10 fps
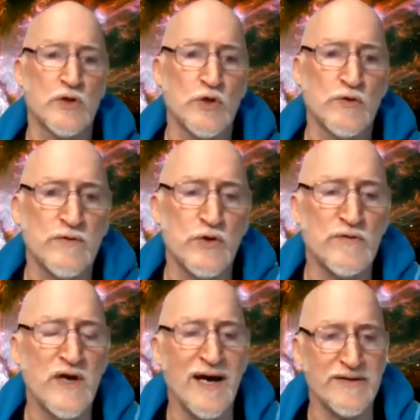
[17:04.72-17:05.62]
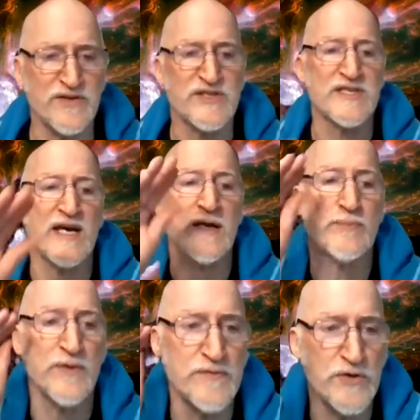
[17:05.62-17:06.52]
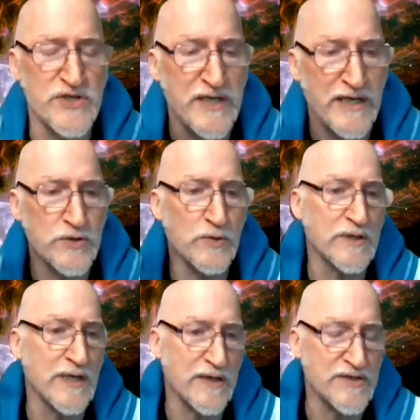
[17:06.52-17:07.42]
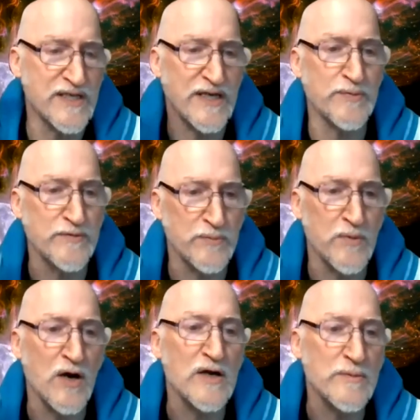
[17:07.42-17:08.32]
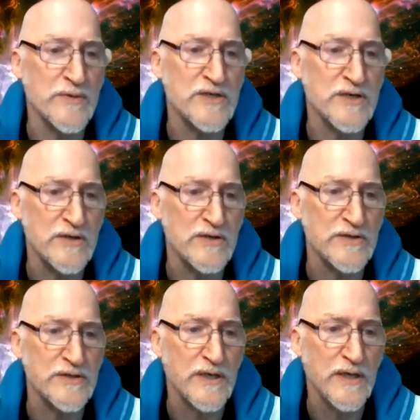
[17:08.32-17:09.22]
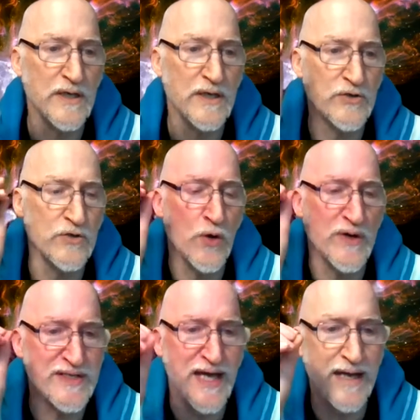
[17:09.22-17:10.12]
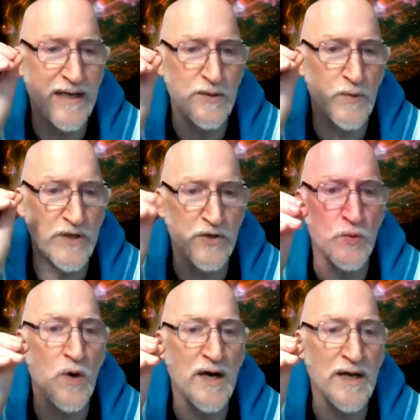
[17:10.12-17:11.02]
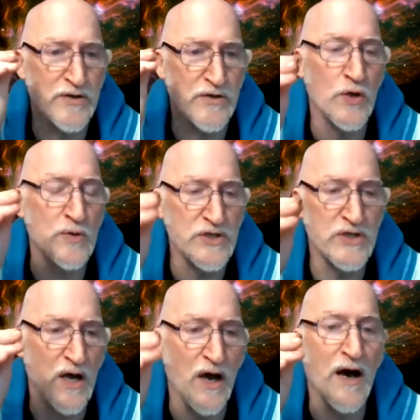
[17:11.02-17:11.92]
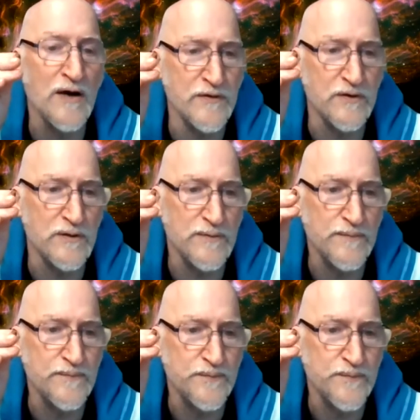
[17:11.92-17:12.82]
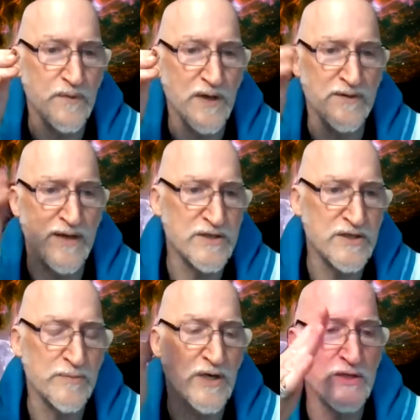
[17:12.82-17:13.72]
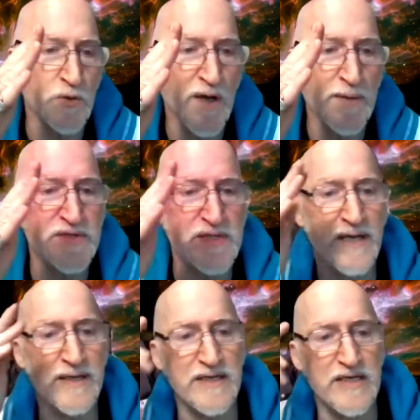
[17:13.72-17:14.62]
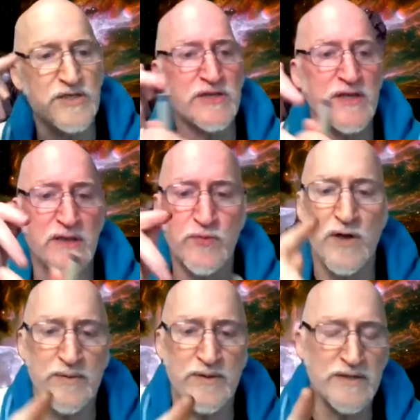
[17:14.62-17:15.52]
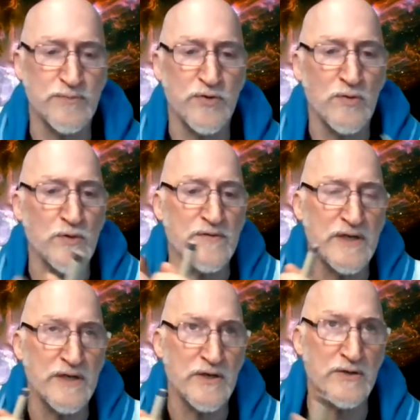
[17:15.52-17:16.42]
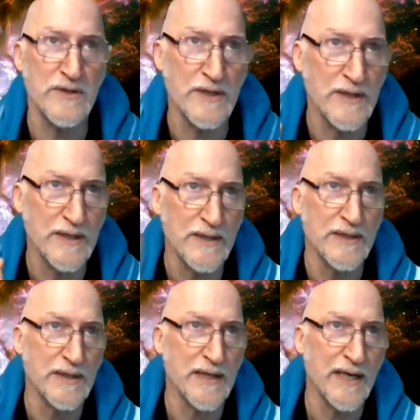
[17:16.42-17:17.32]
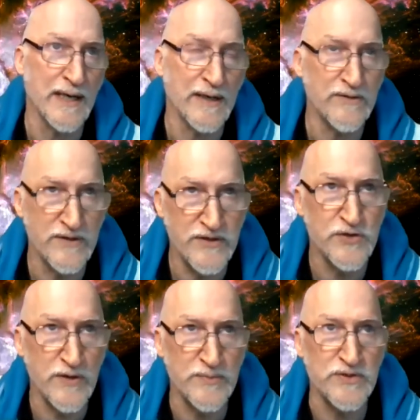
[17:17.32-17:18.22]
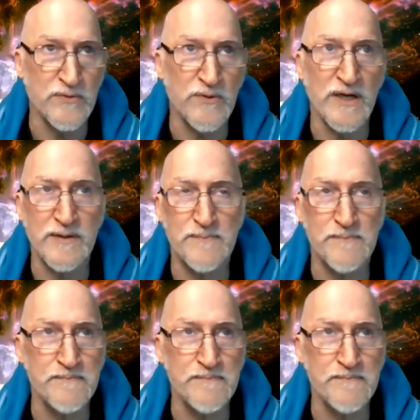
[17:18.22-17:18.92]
you've you've got the setup of your schedule, you got your setup of your marketing materials, you know exactly what you want, and you know what you're going to offer. And that's going to be on your website. Each thing probably needs a promo video and the description, right?